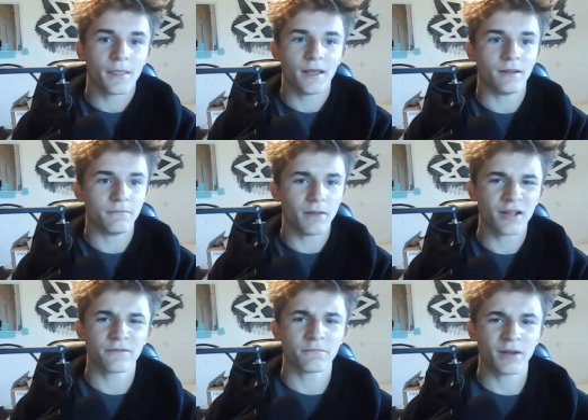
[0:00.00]
And
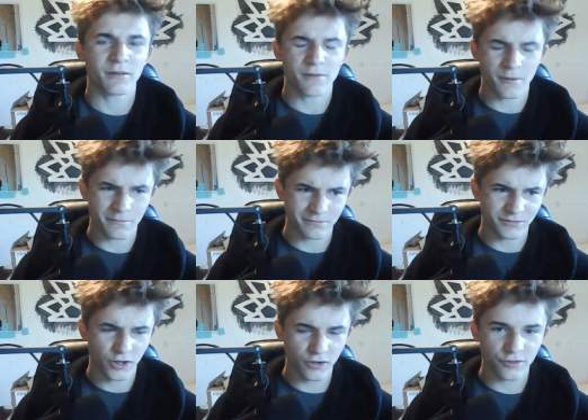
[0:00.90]
my my um,
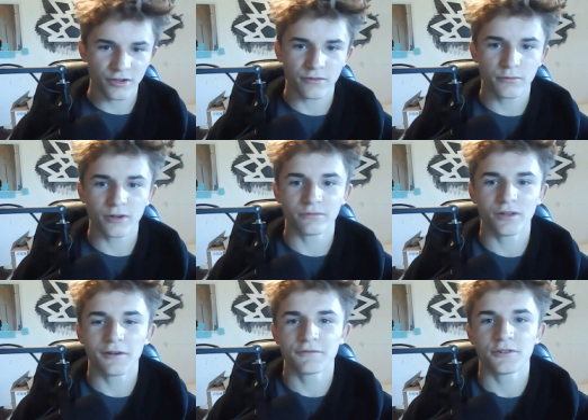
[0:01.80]
younger self would have
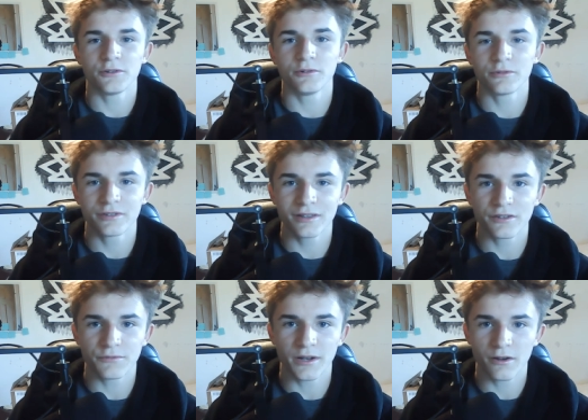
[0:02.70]
loved to see
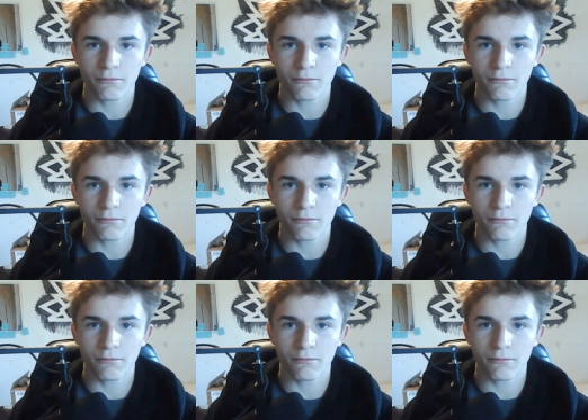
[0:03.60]
this video.